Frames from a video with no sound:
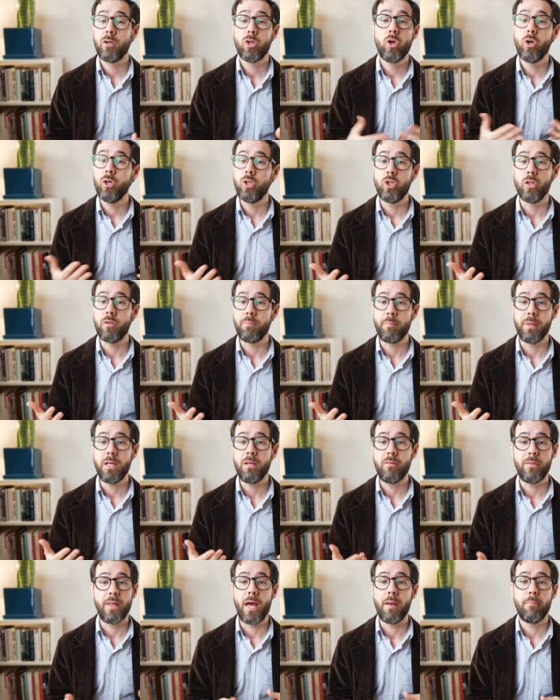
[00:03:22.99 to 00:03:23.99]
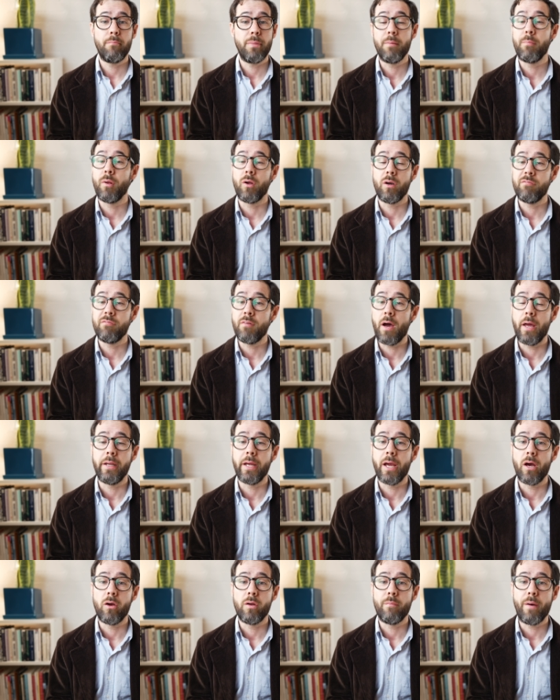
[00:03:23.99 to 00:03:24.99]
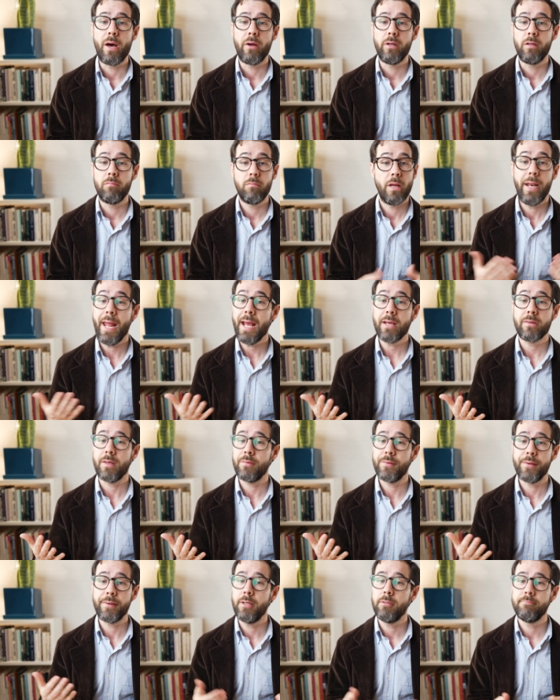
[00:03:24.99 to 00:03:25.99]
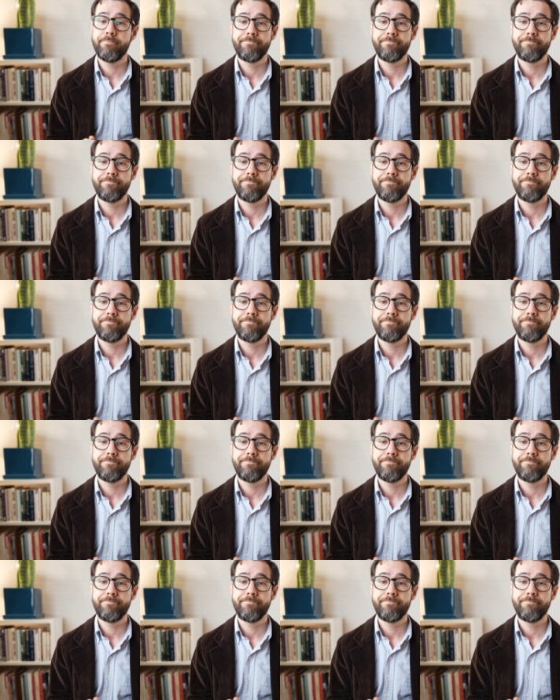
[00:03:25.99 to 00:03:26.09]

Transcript: Could just be that people are finding out about it and accessing it.